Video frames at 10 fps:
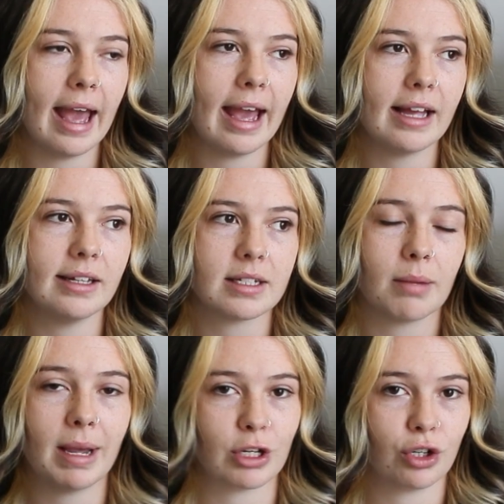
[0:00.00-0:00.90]
And
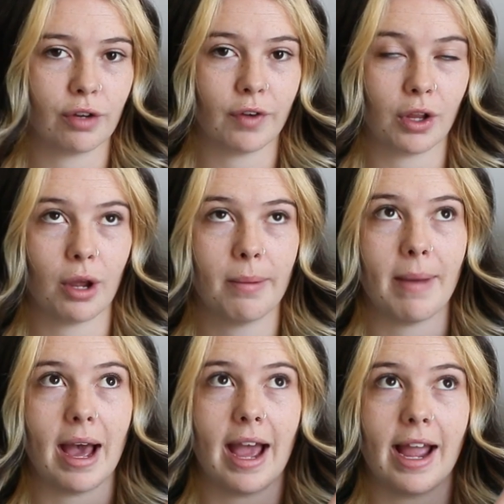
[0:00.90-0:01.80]
make sure you follow
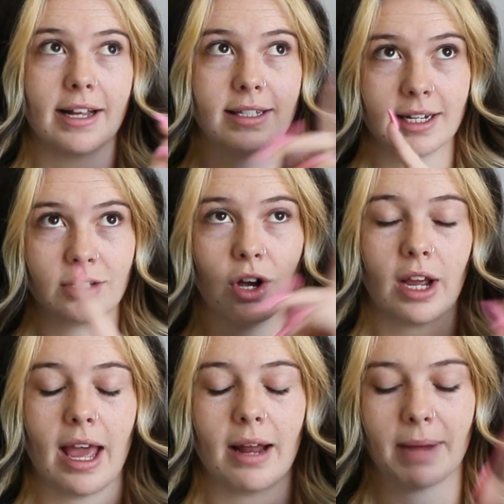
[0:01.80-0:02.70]
my TikTok
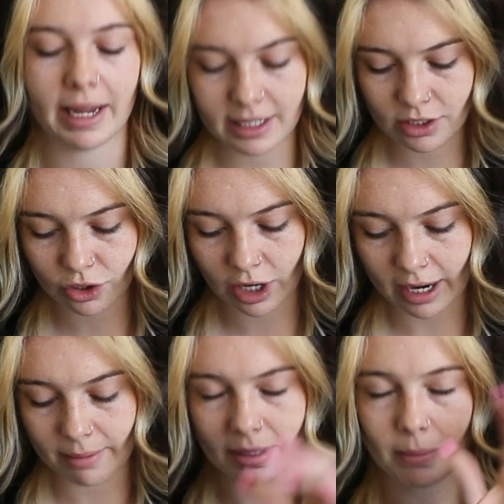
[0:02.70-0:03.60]
and my
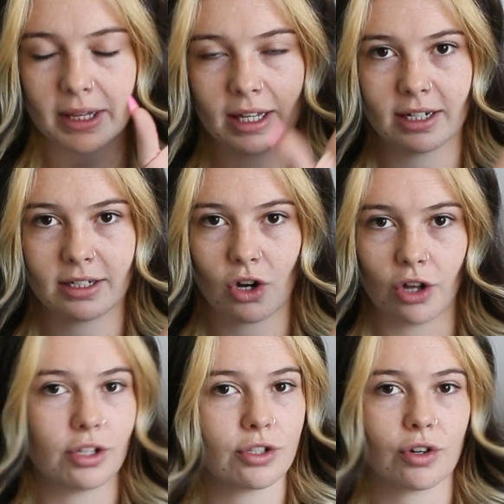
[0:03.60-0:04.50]
Instagram. They'll be linked
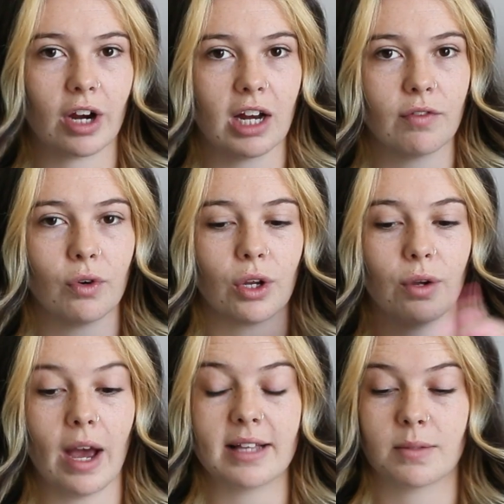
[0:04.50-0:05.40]
on the screen for you
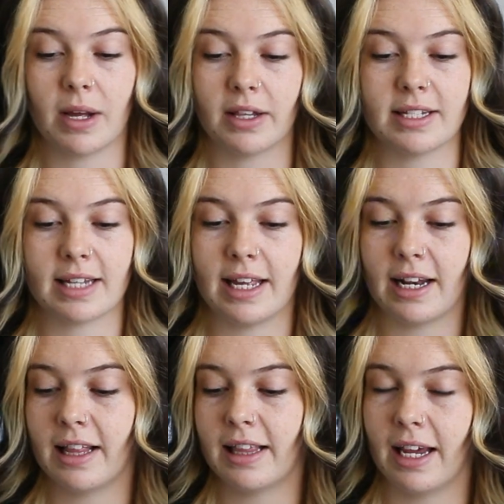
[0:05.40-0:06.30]
as well as in
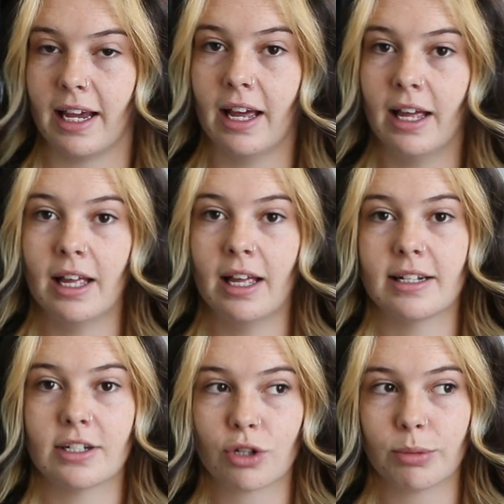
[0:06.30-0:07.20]
the
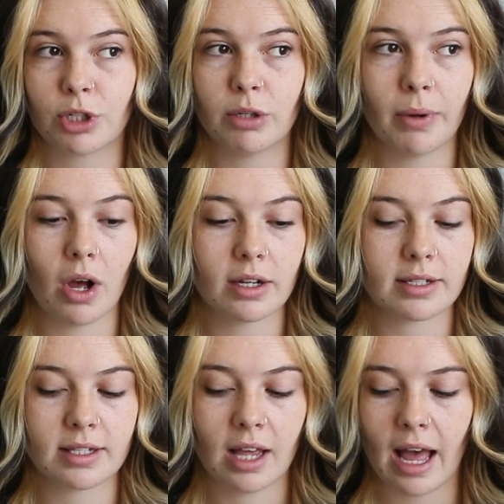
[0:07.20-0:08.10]
description
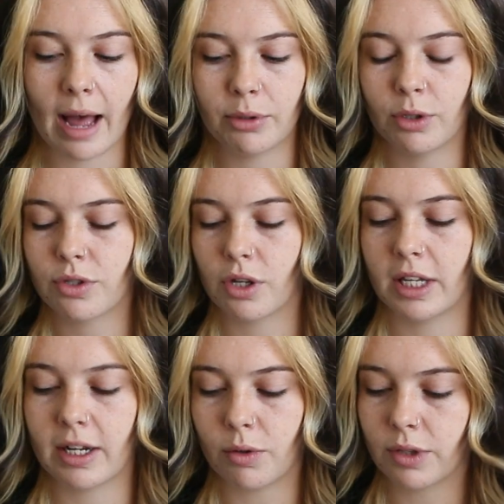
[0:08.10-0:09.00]
box. I will also
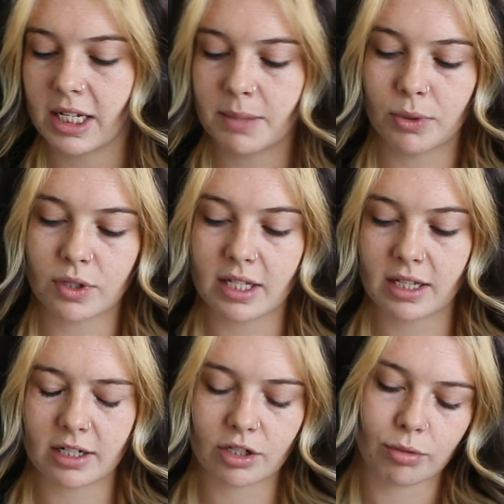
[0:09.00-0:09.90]
link all these books in
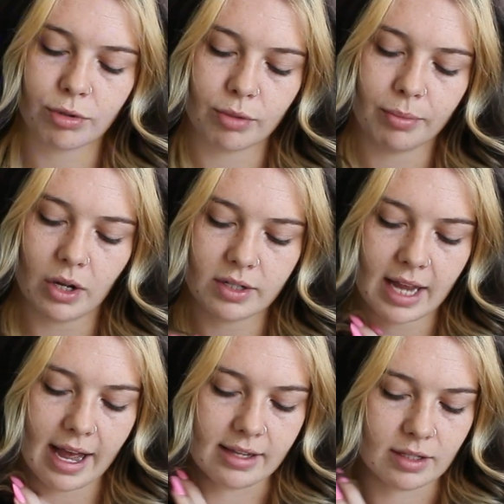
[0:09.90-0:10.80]
the description box
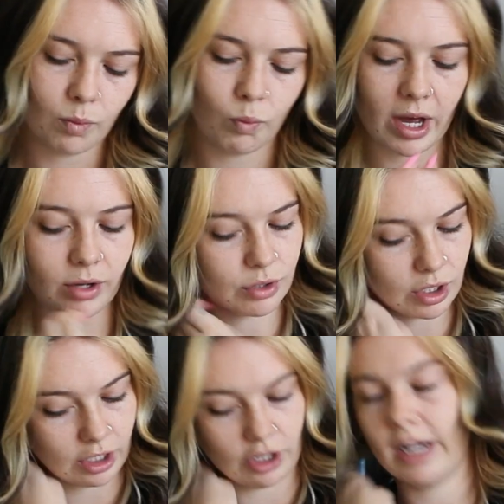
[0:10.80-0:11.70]
as well so
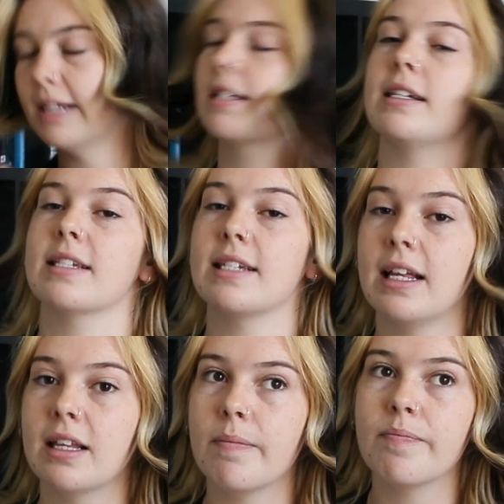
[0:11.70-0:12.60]
that you guys can see
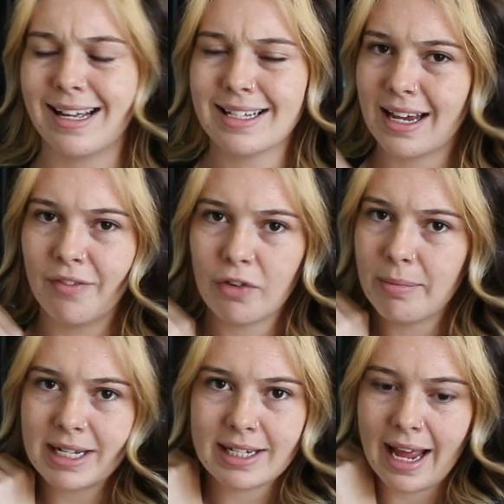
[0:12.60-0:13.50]
them. That's it from
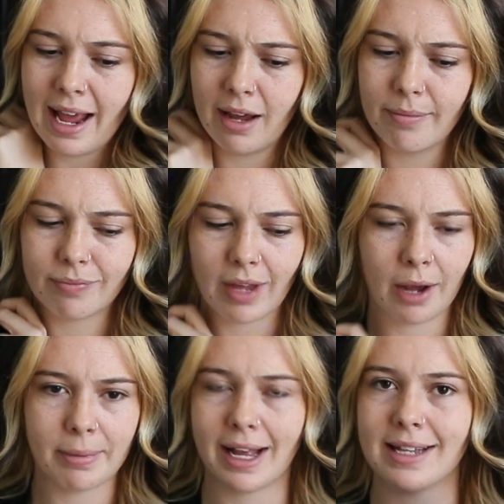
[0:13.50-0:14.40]
me today. I
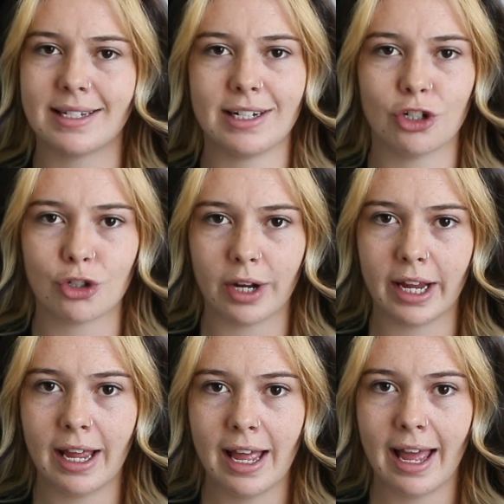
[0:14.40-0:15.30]
hope you guys did
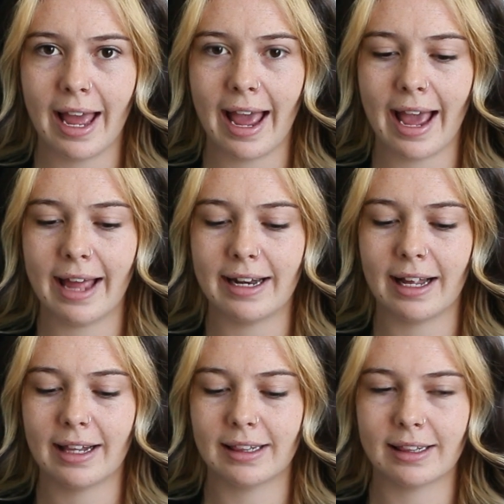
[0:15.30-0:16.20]
enjoy, and
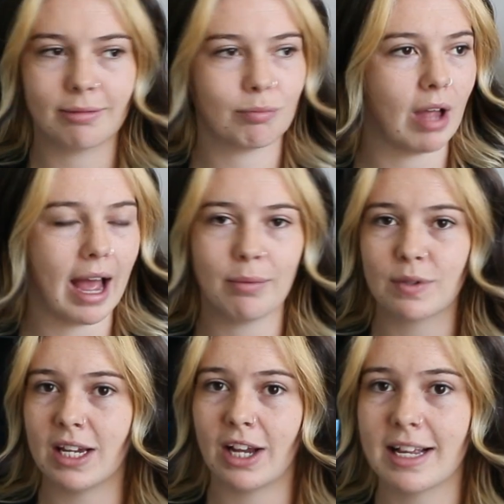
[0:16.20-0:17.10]
I will
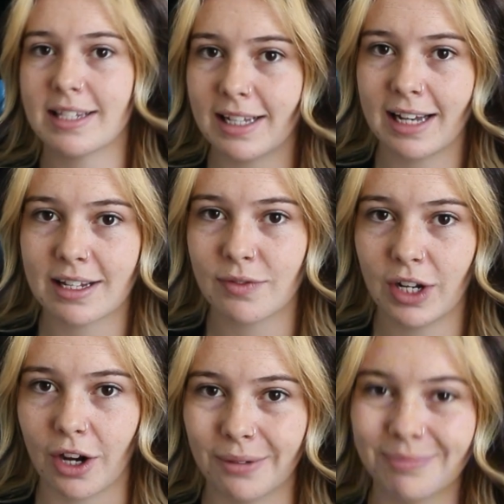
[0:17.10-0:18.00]
see you guys in the next
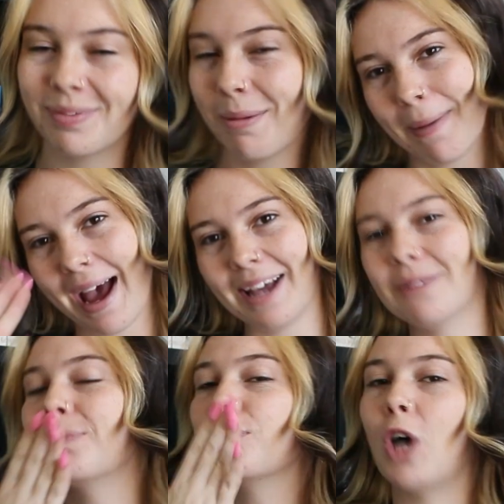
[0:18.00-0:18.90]
video. Bye!
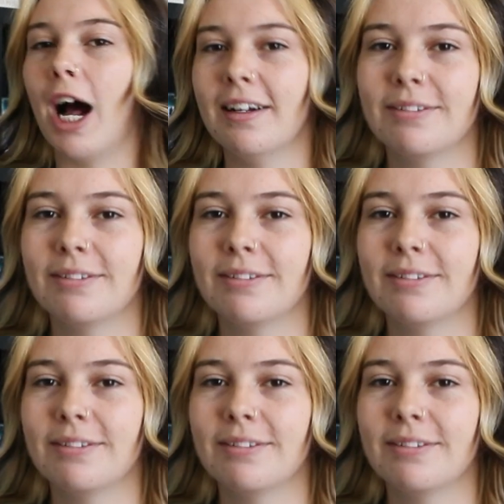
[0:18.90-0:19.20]
Mwah.